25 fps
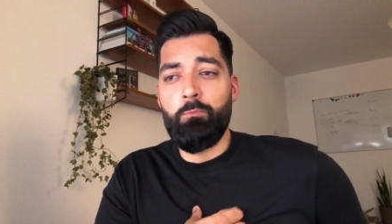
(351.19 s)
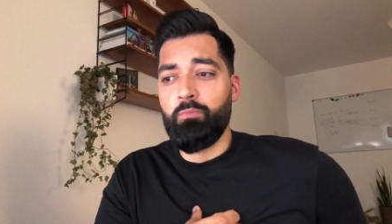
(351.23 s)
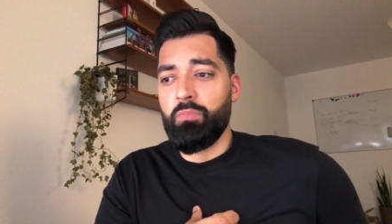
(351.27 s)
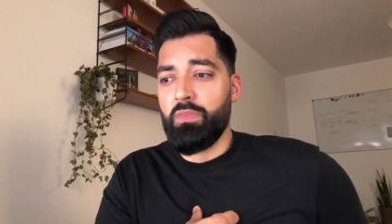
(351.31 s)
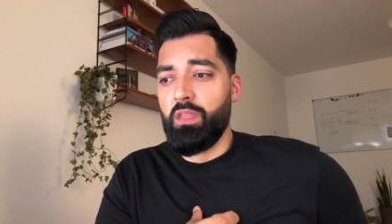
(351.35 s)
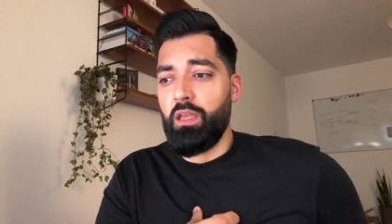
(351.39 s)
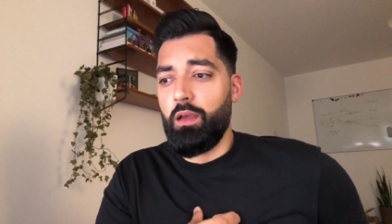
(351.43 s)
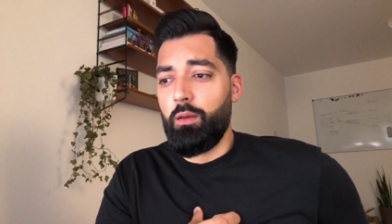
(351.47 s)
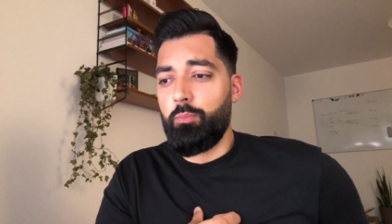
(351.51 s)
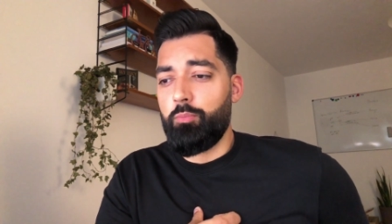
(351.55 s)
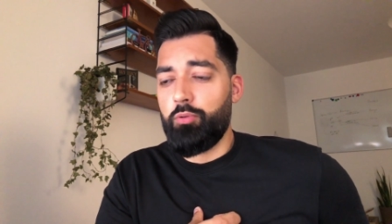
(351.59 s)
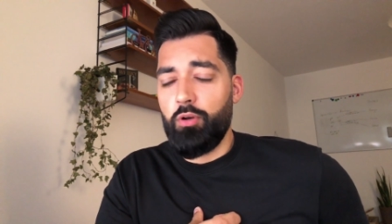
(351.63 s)

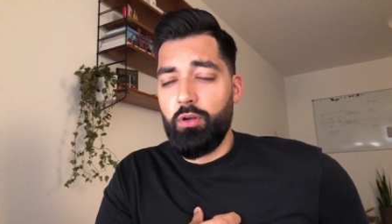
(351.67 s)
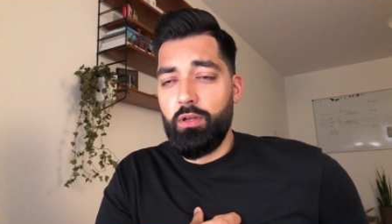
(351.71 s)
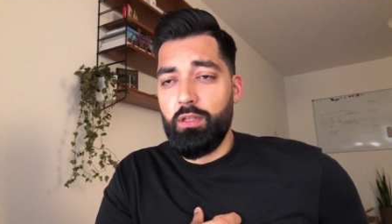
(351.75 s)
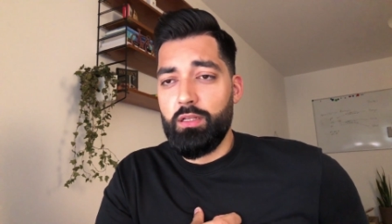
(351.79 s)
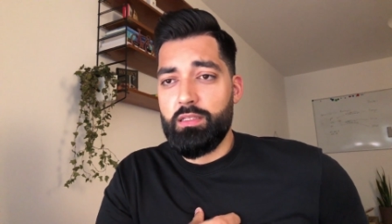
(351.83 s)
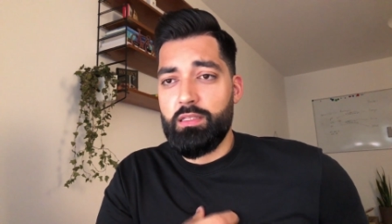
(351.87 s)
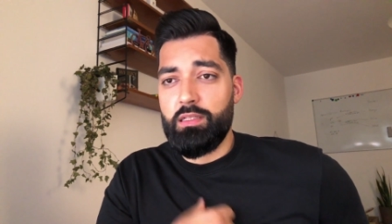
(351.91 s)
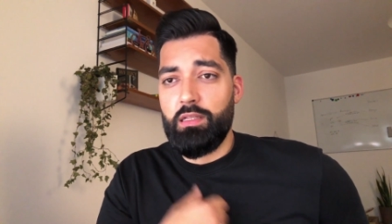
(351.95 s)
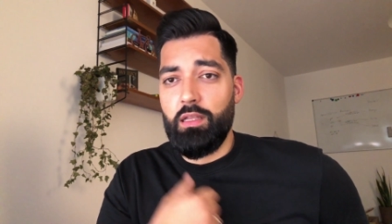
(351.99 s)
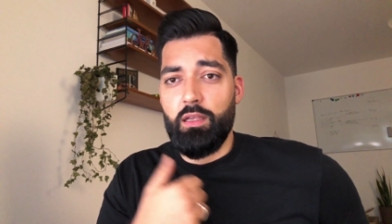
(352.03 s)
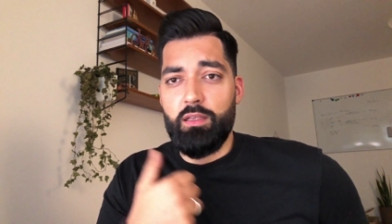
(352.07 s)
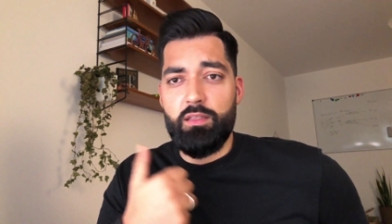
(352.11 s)
There are
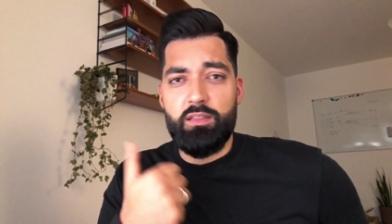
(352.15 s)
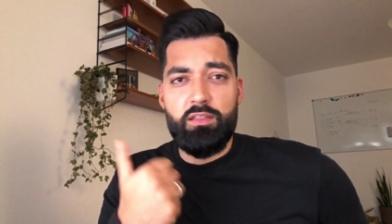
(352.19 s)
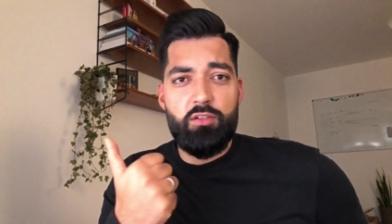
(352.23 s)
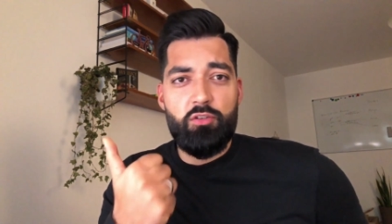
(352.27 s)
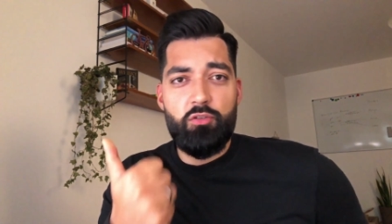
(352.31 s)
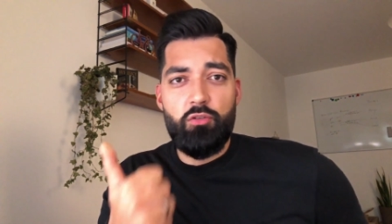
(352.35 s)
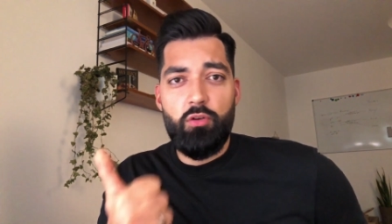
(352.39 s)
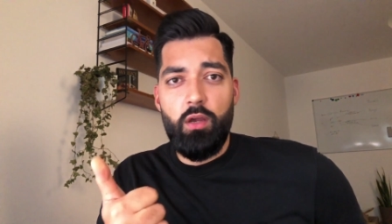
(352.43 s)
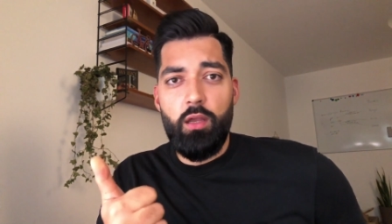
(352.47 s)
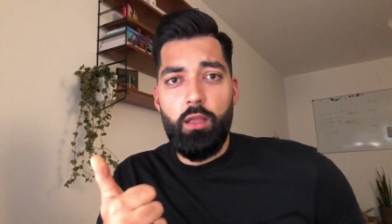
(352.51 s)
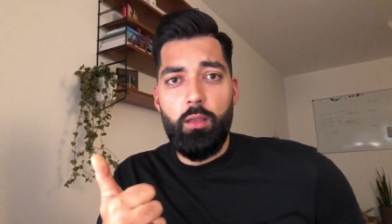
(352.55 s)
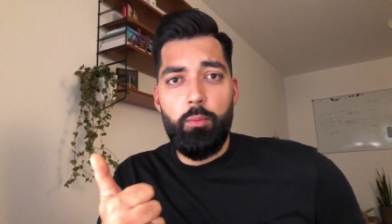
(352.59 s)
products like
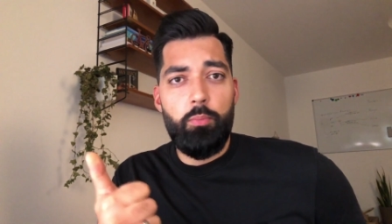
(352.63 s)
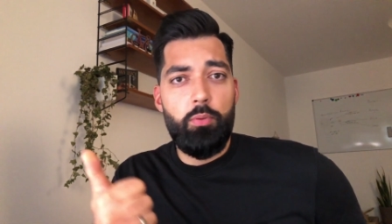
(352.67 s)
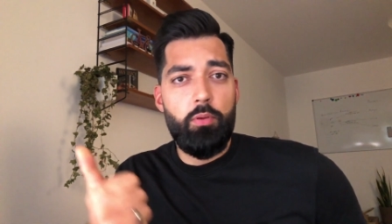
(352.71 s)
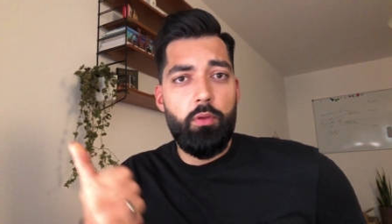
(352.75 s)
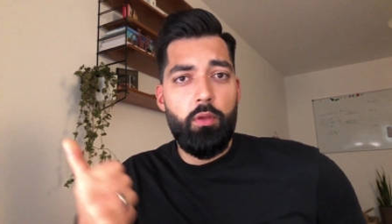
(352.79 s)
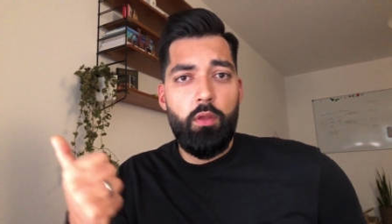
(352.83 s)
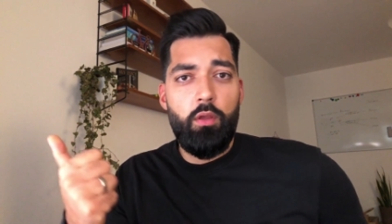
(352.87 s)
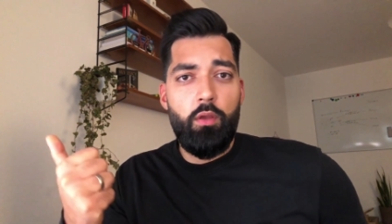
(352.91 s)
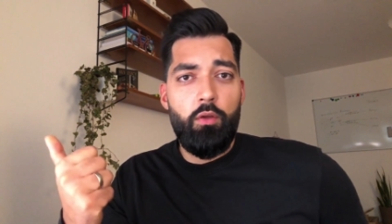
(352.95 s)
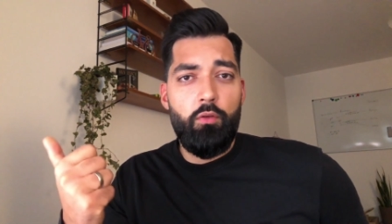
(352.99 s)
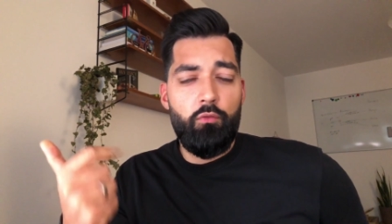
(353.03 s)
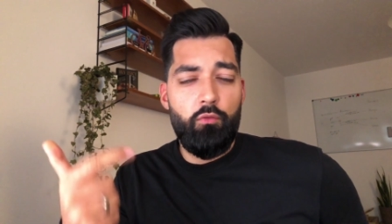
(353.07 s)
Stripe,
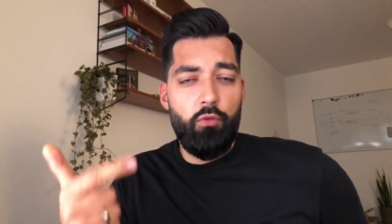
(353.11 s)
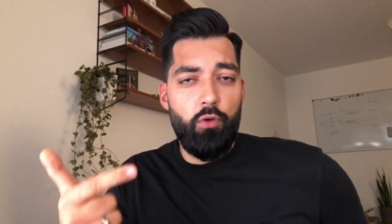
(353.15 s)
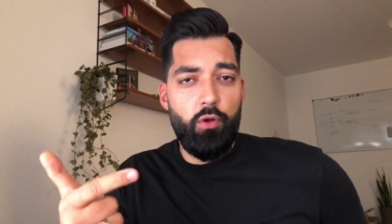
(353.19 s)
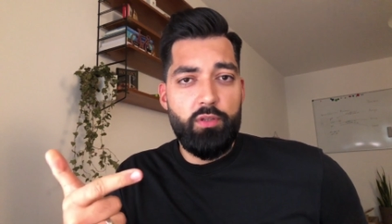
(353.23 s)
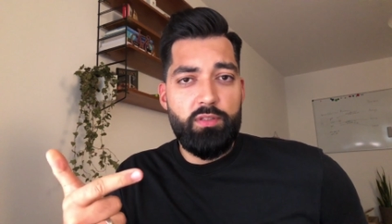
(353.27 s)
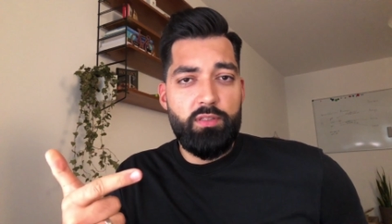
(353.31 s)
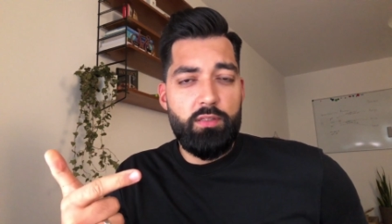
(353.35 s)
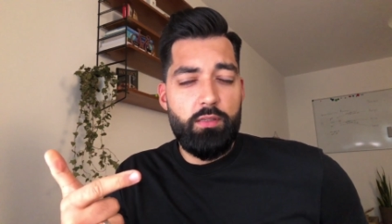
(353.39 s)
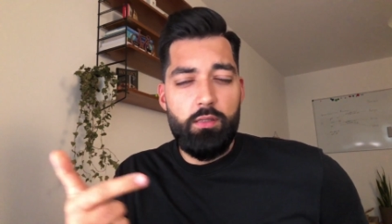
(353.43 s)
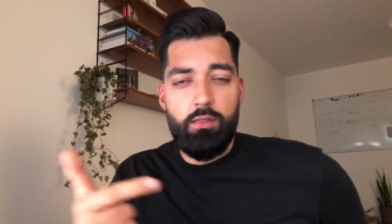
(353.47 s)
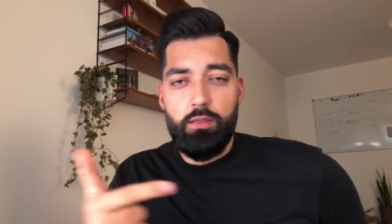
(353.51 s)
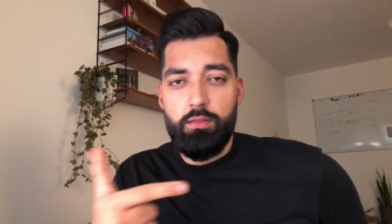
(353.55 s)

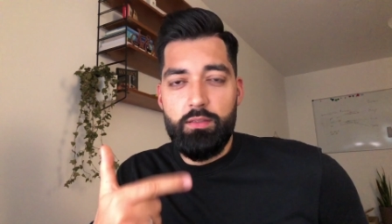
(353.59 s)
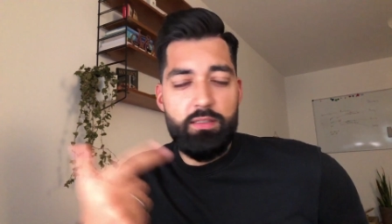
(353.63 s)
Vercel,